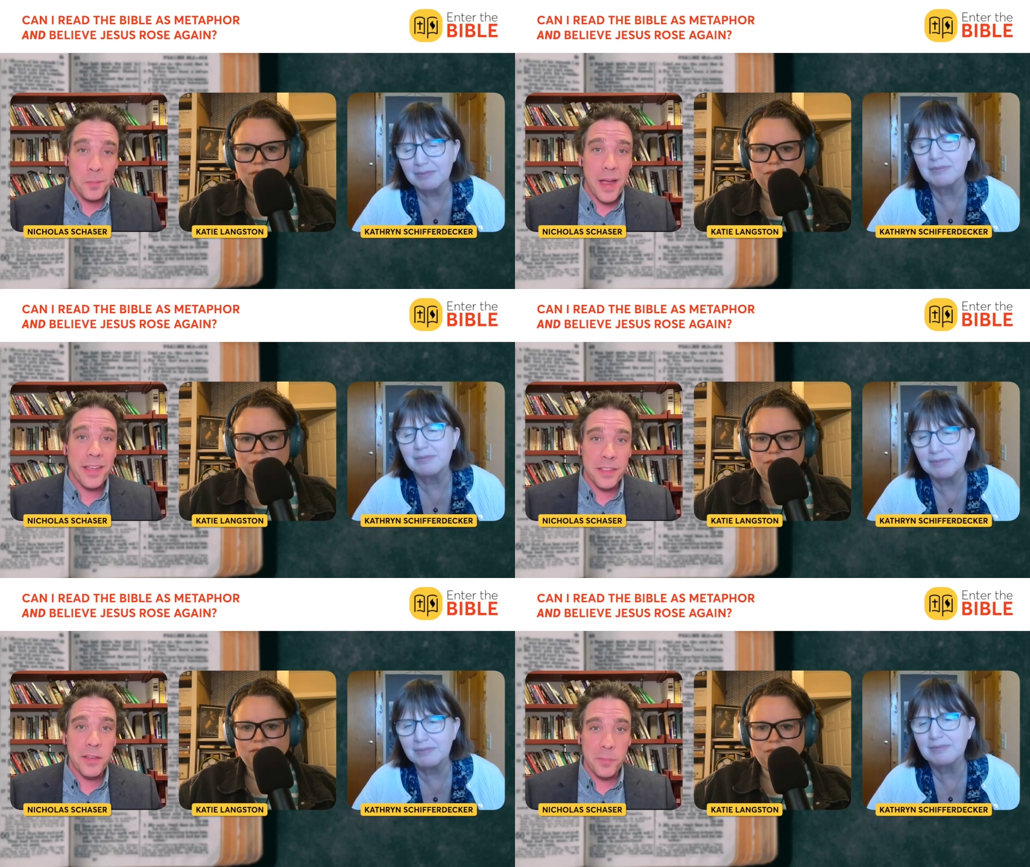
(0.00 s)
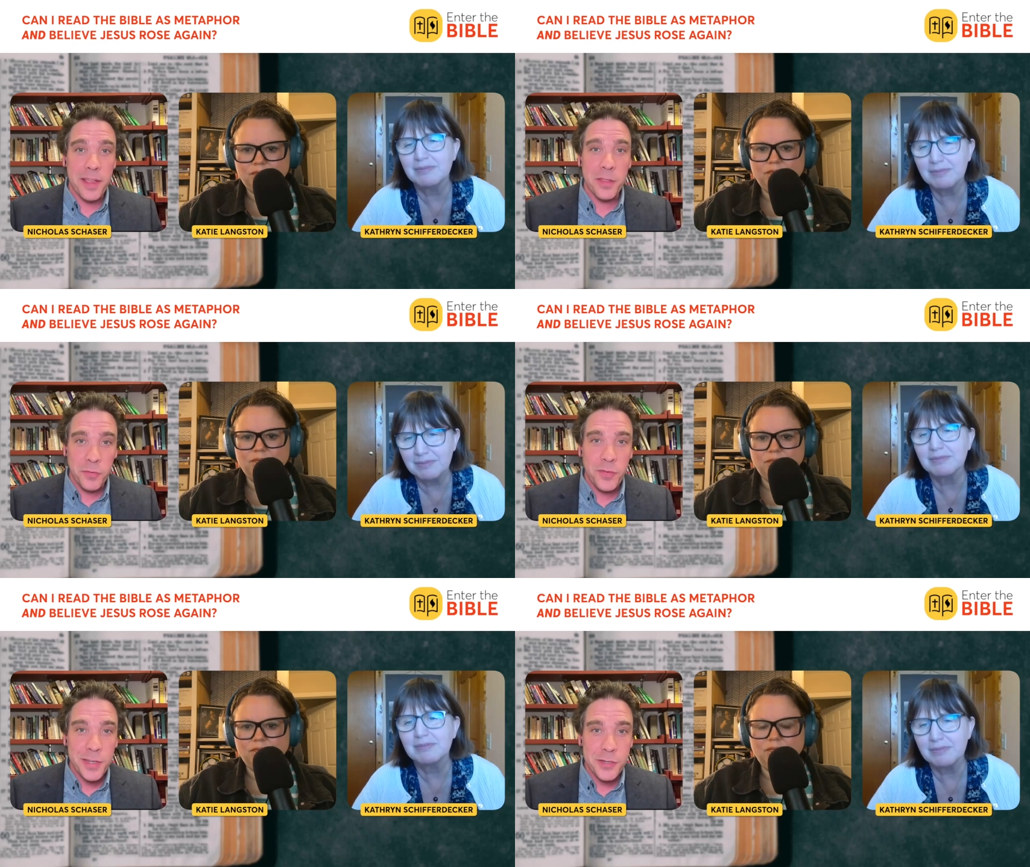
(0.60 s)
Speaker 1: by the by the
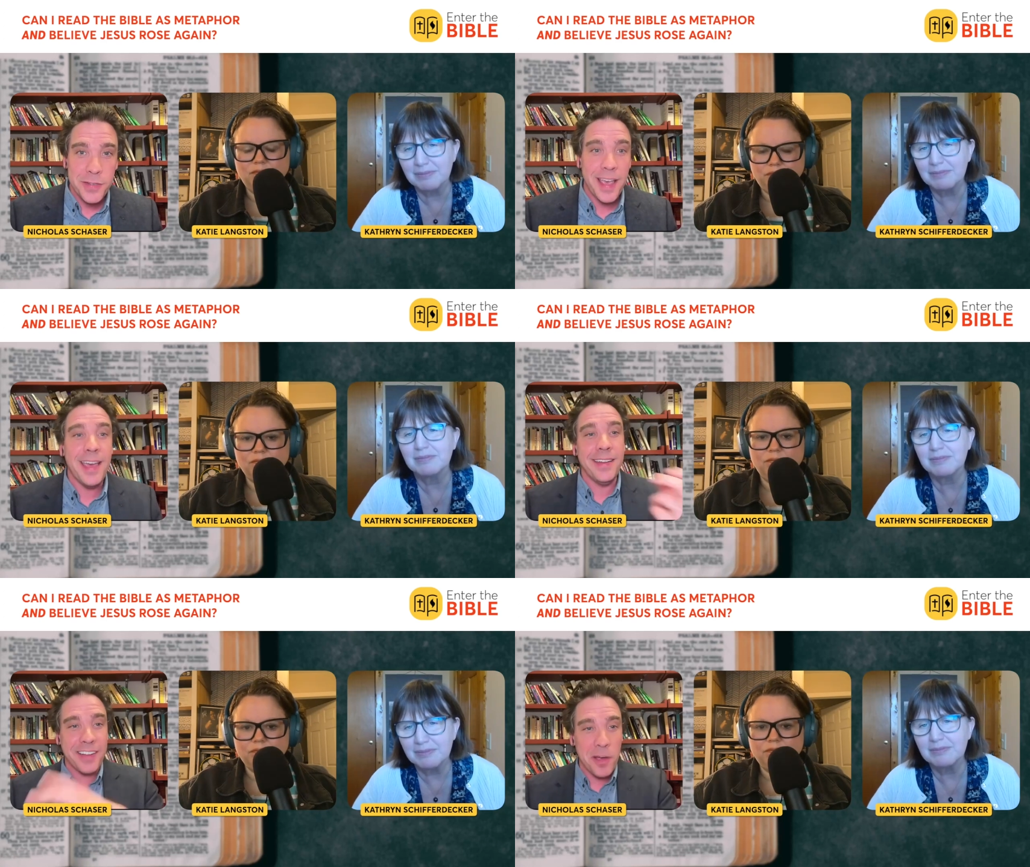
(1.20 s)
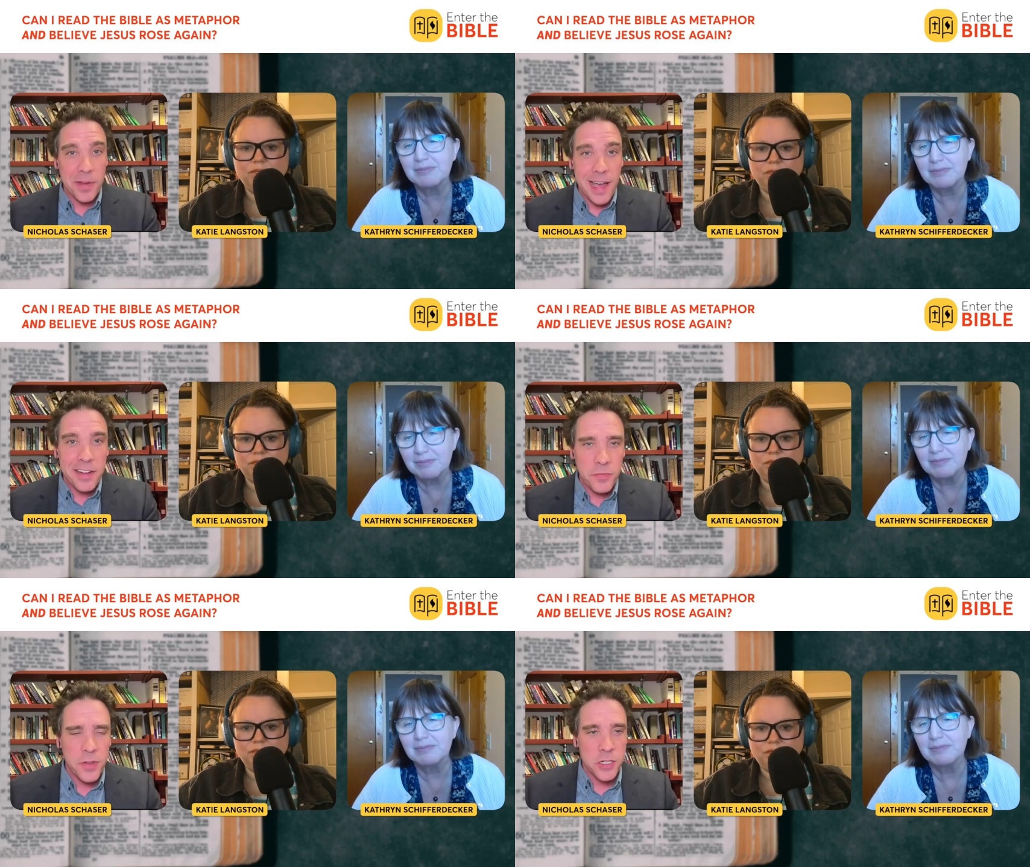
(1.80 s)
fish and coming out of the
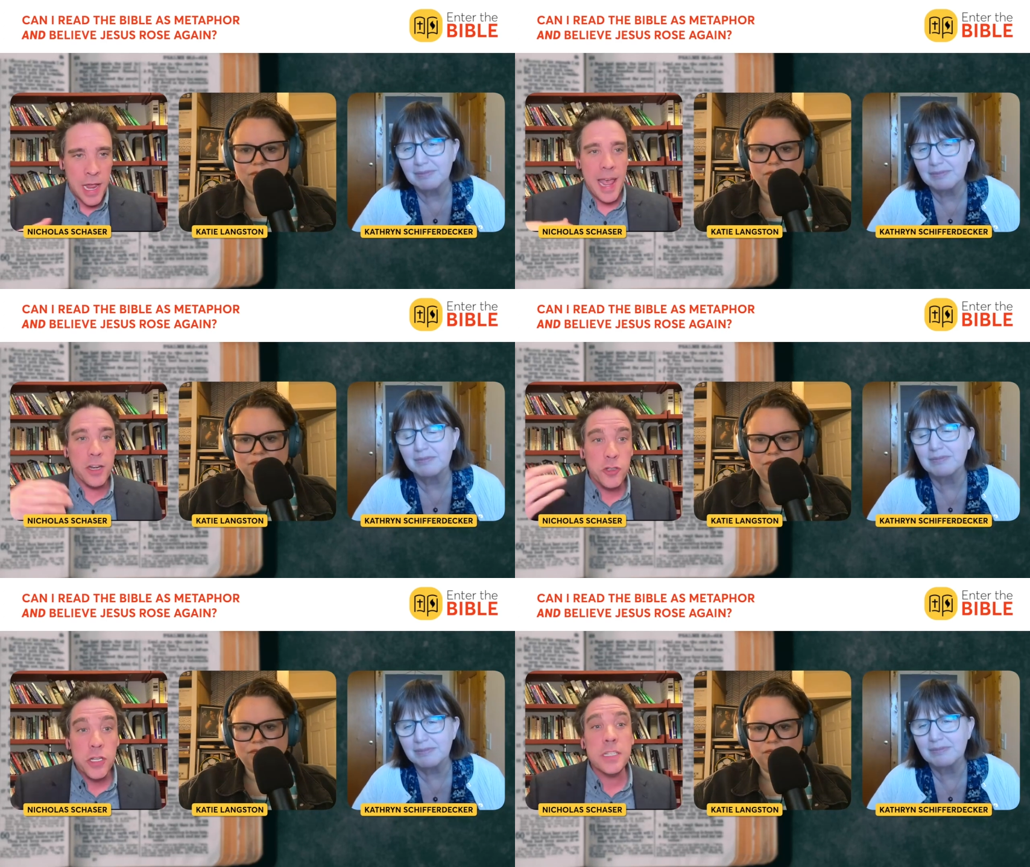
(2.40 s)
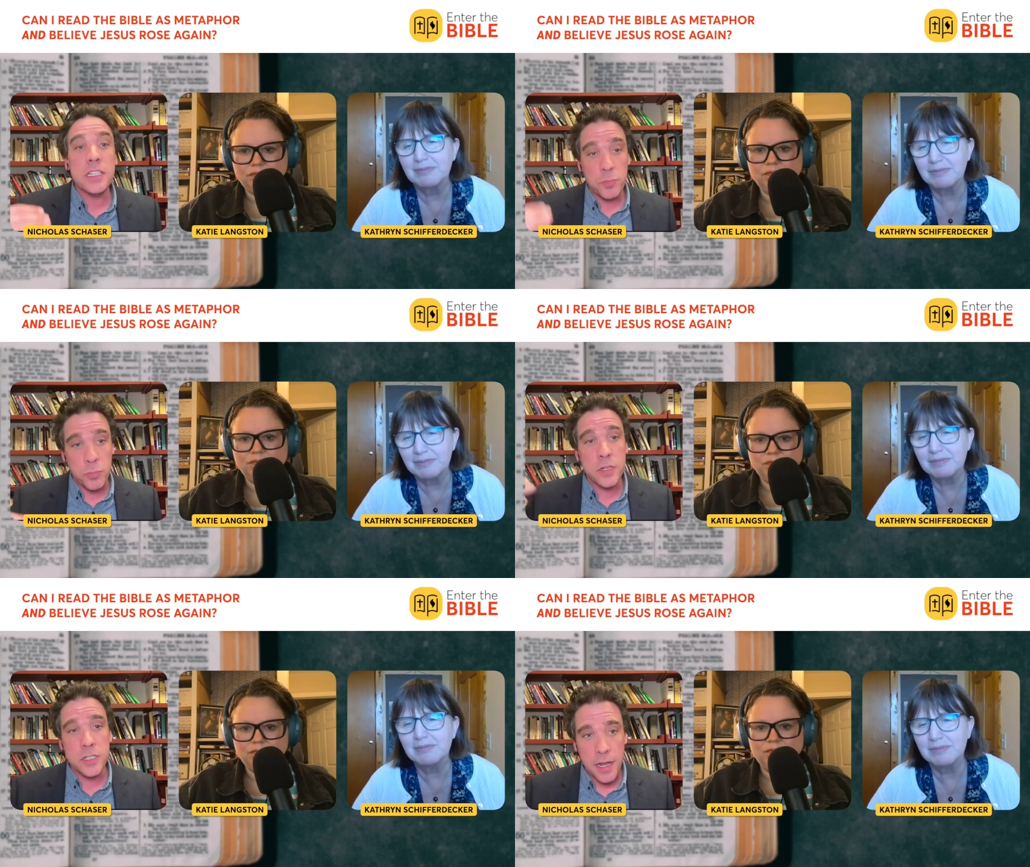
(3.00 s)
fish and Jesus's
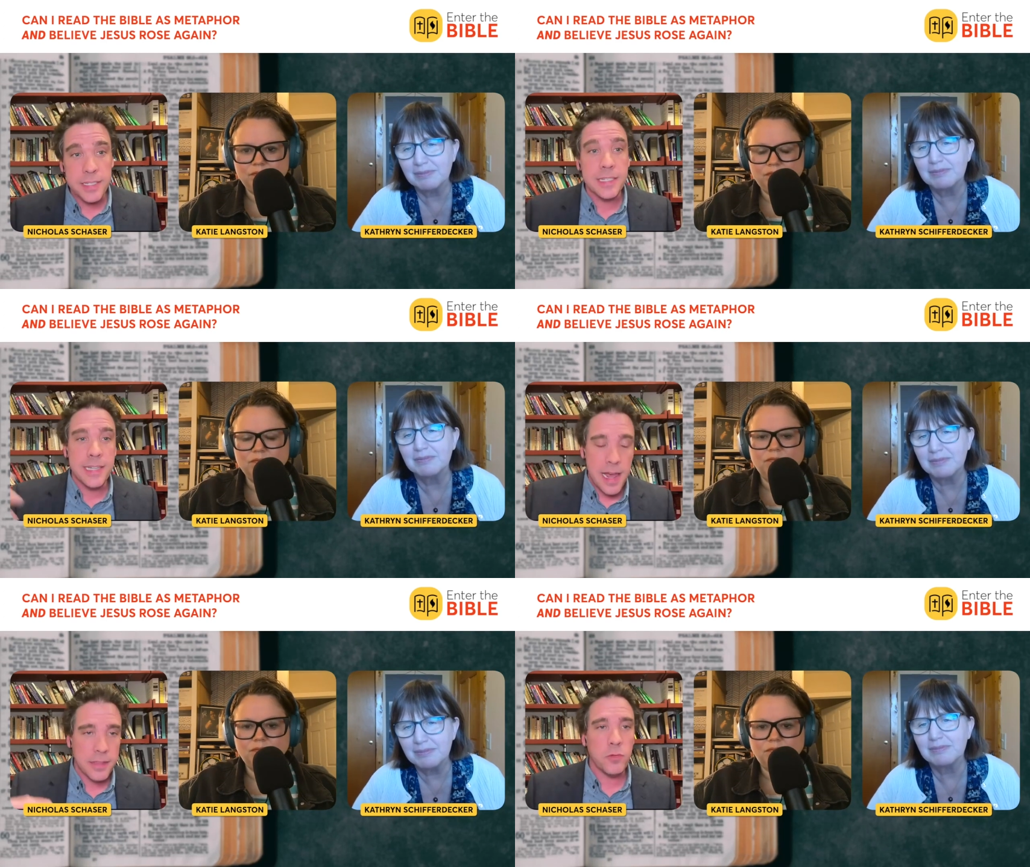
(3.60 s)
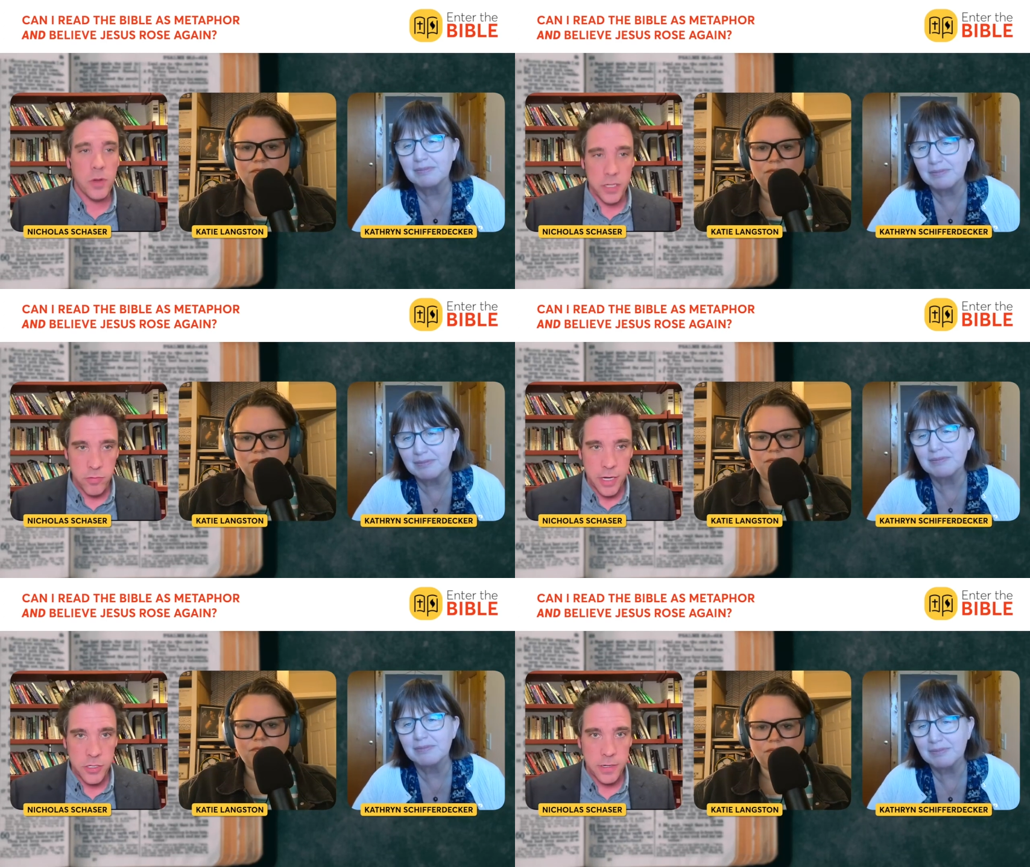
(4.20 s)
precise death and
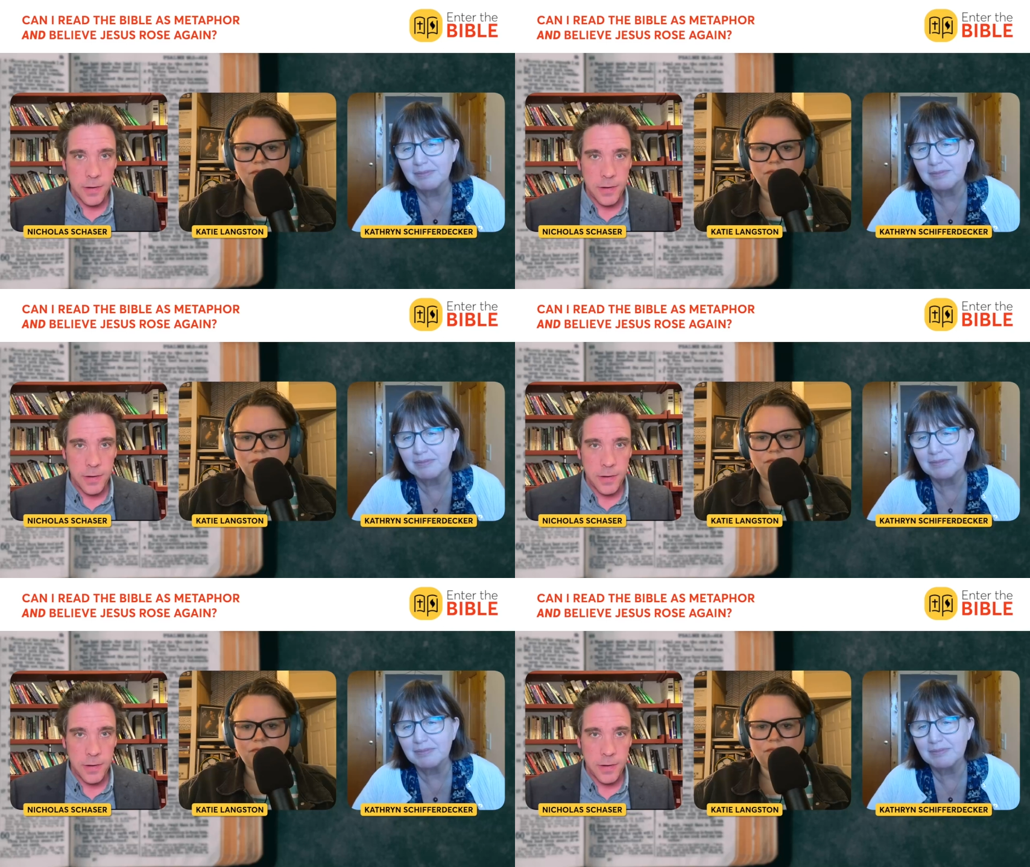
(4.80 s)
resurrection.